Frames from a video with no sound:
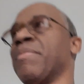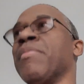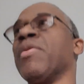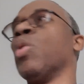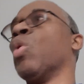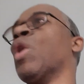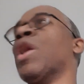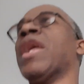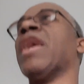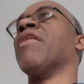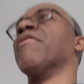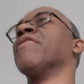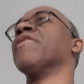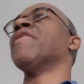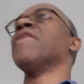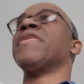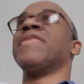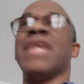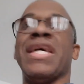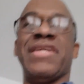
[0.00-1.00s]
But whatever.
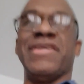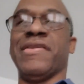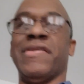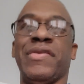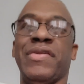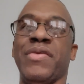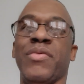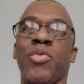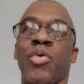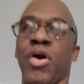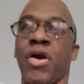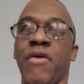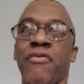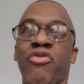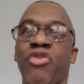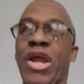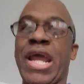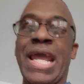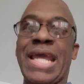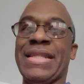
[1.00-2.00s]
They just were
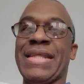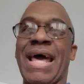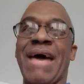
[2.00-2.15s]
afraid